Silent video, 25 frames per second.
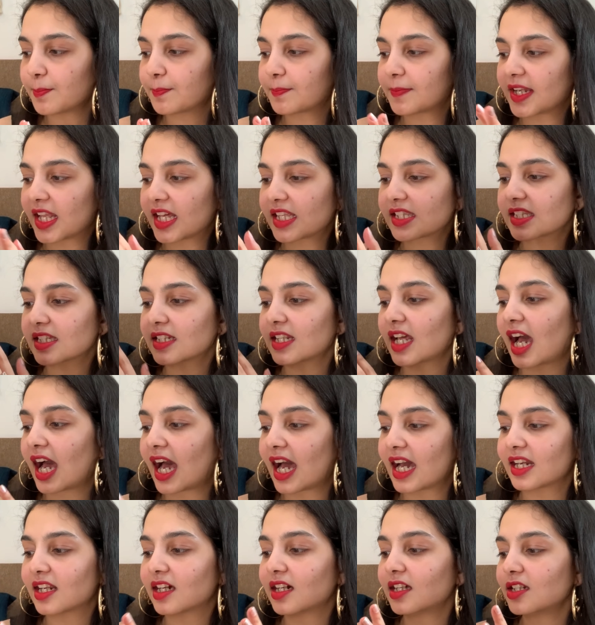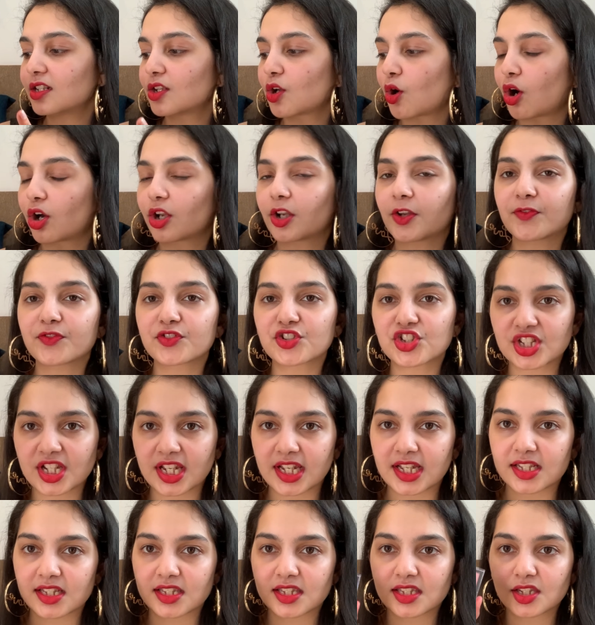plus it had a lot of
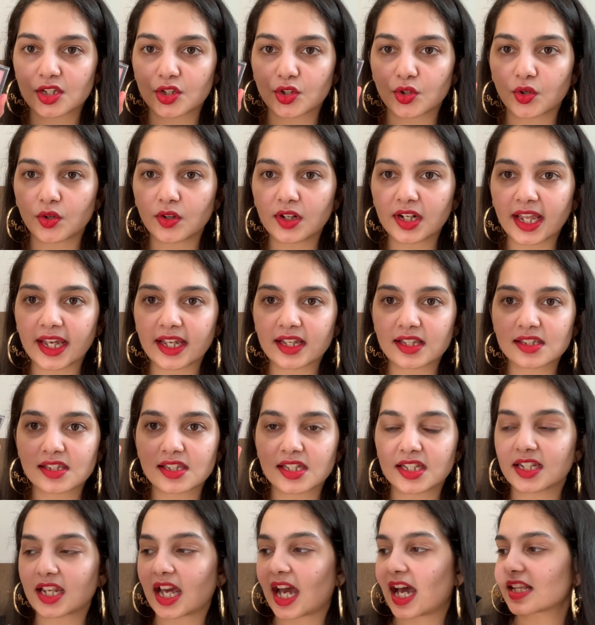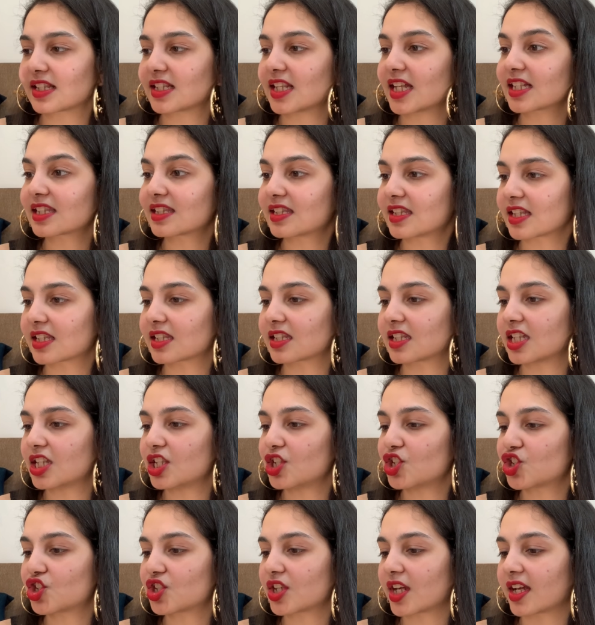shades, you know, like see it has like 16
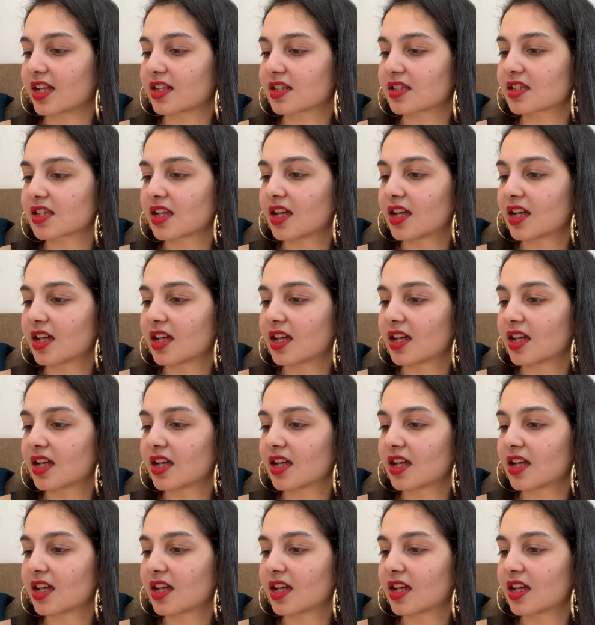shades.